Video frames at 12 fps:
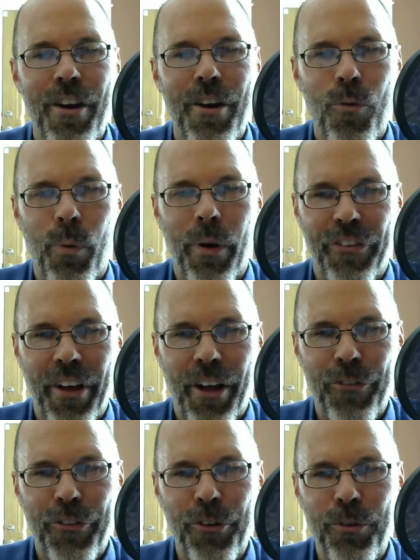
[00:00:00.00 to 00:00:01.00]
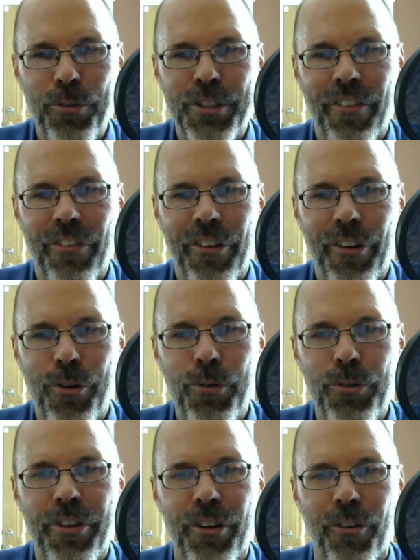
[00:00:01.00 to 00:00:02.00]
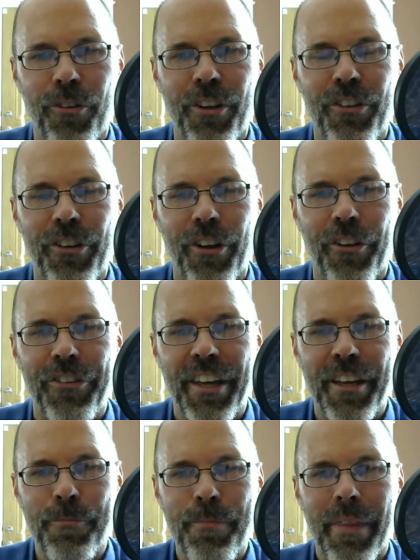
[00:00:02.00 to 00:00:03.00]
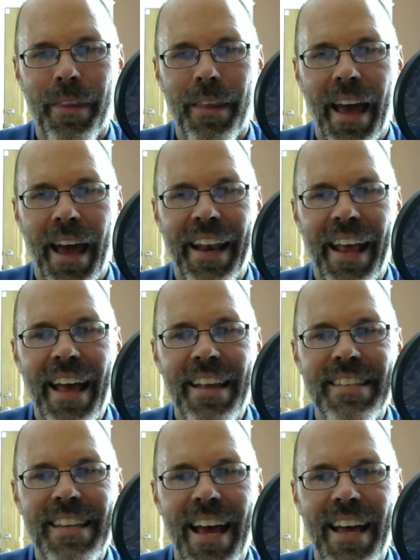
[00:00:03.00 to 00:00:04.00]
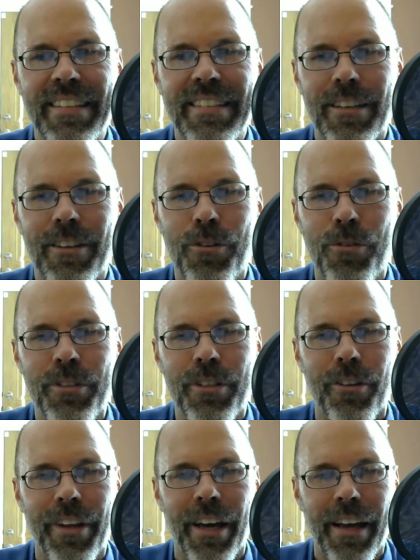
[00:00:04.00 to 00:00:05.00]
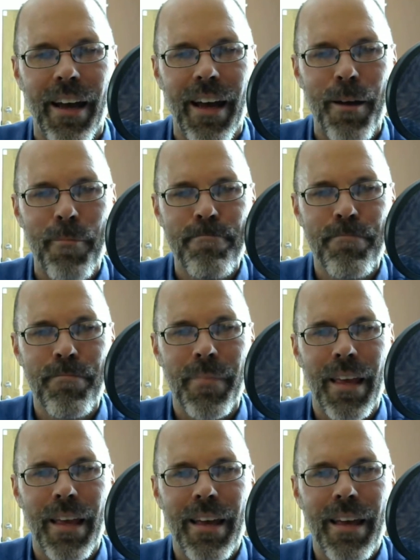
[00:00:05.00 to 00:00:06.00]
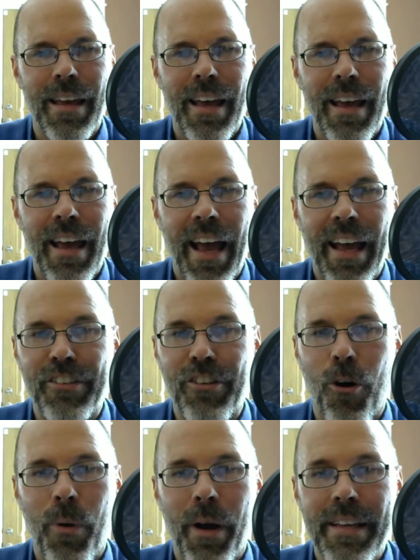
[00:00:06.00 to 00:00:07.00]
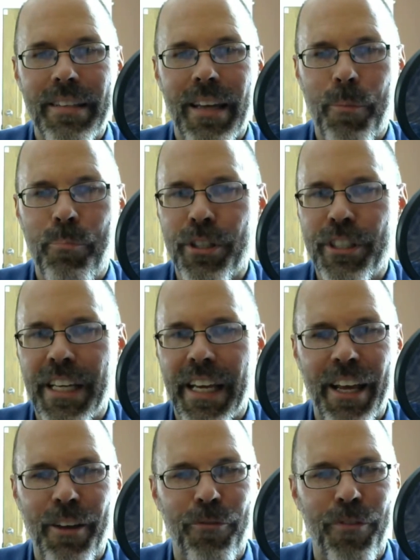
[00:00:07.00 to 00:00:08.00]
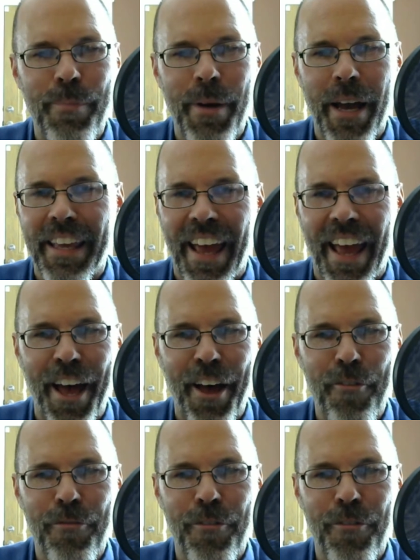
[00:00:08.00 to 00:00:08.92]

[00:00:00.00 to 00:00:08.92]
with Sound Solutions, Acoustical Consulting at ssacoustical.com. As always, I appreciate any feedback you have.